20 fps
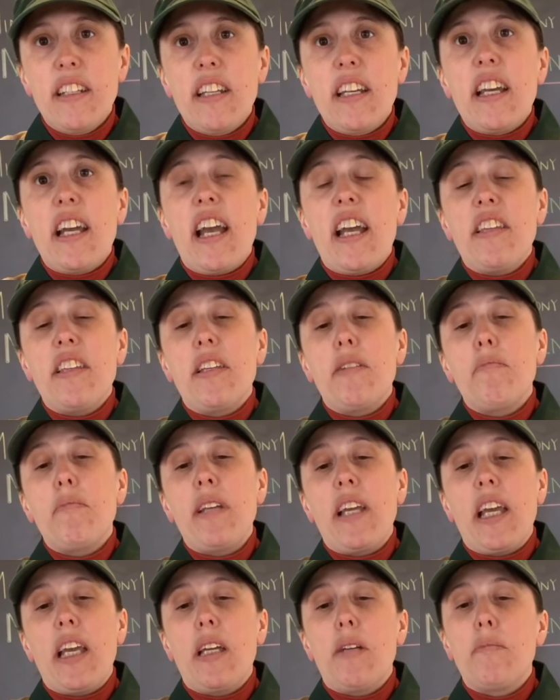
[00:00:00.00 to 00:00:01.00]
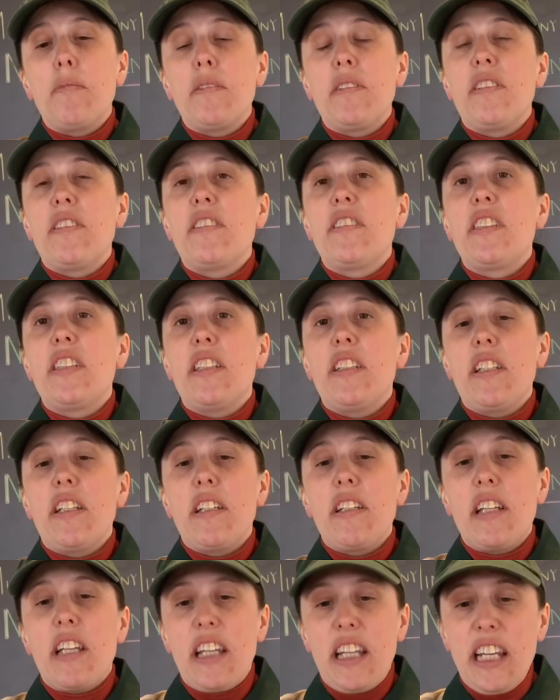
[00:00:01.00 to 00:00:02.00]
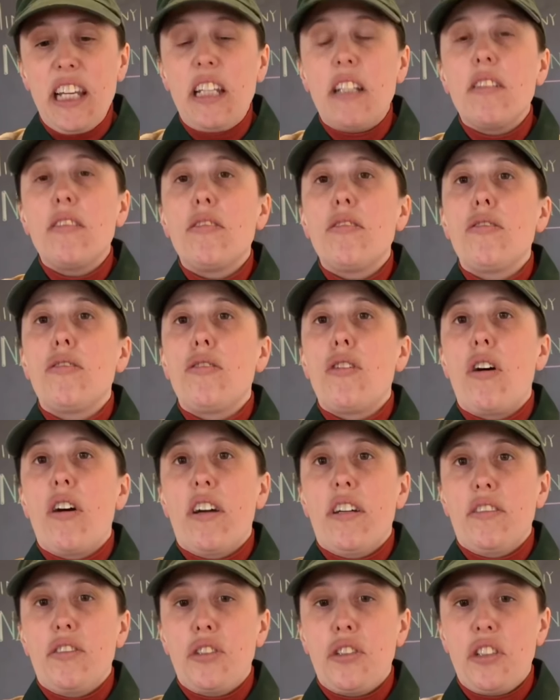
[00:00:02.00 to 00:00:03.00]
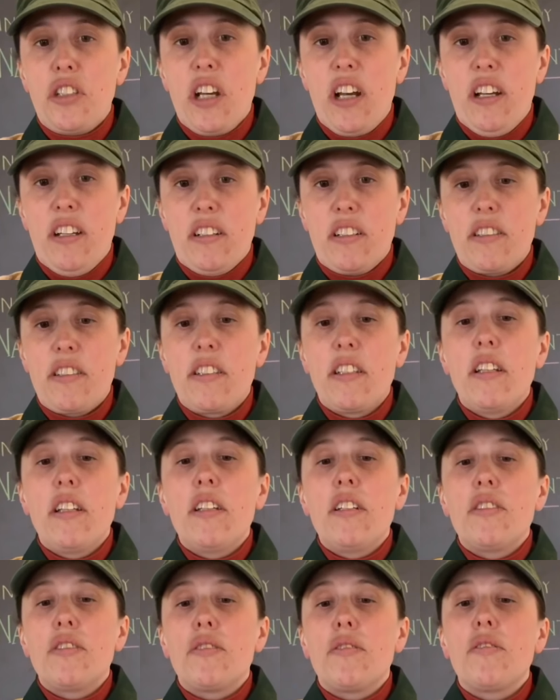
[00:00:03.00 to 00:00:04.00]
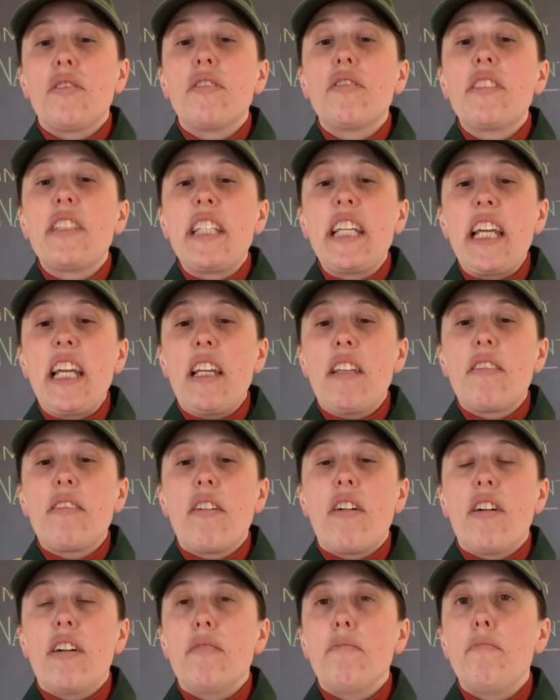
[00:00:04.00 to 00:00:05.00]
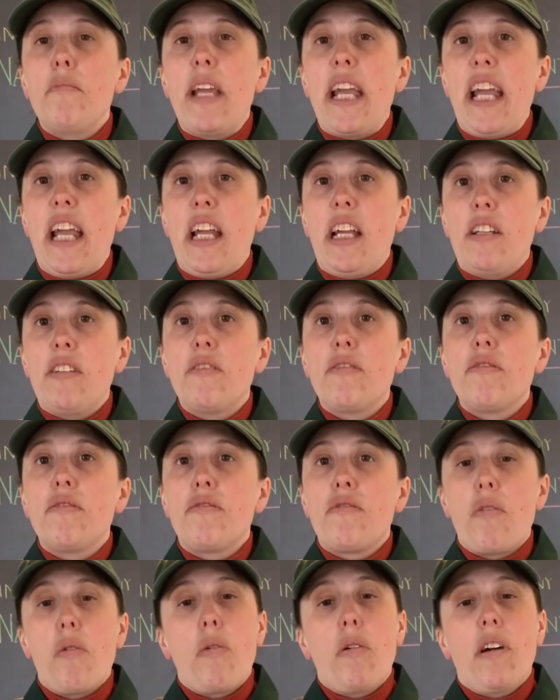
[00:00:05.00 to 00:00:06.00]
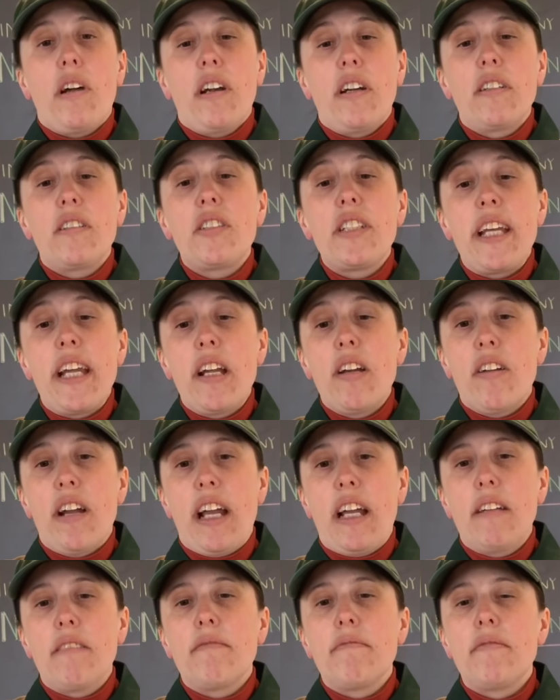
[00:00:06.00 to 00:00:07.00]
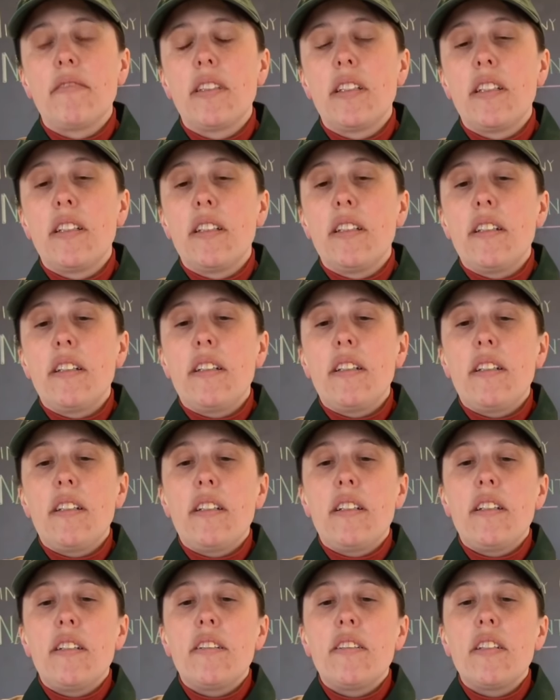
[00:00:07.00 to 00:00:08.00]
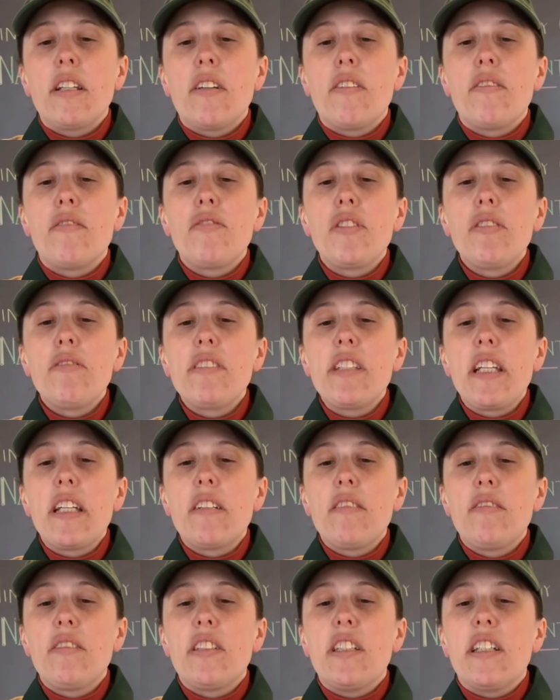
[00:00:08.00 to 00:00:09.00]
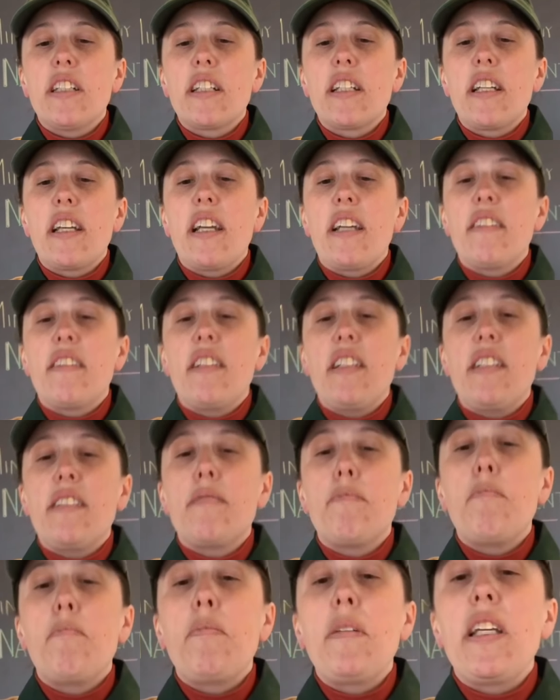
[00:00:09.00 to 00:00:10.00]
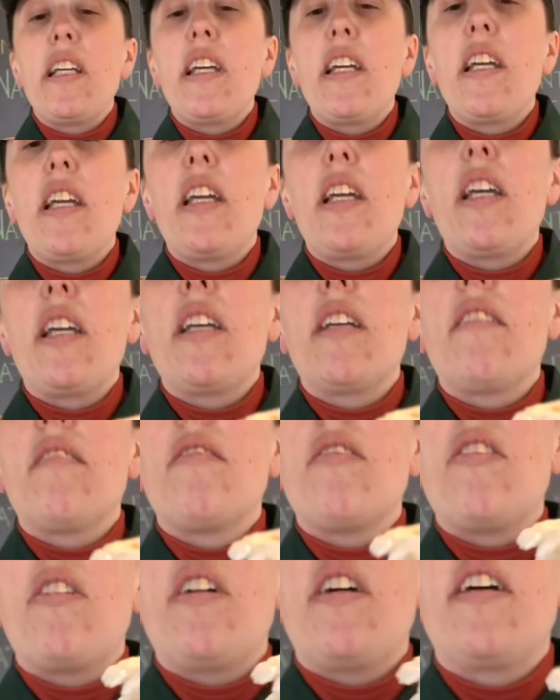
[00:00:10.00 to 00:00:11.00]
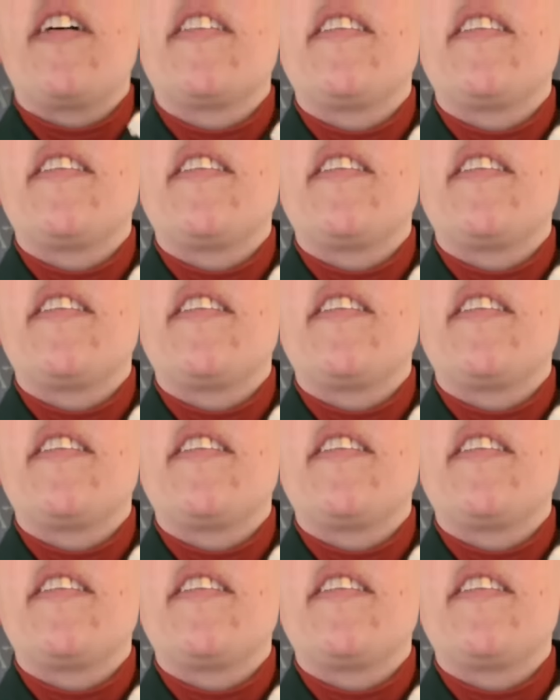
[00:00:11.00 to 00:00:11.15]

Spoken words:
and then be able to eat large chunks. So their teeth are made for tearing. Now, if you take a look at these big, long